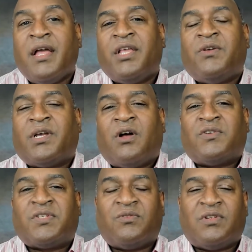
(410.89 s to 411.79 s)
you can
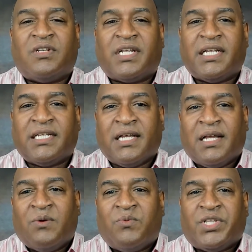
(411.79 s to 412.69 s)
also look at
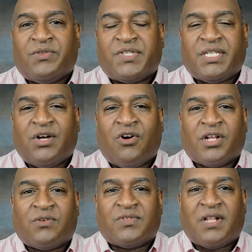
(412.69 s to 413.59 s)
when you see
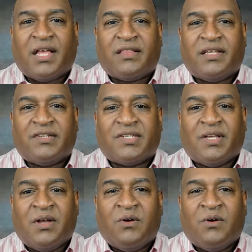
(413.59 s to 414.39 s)
articles like this,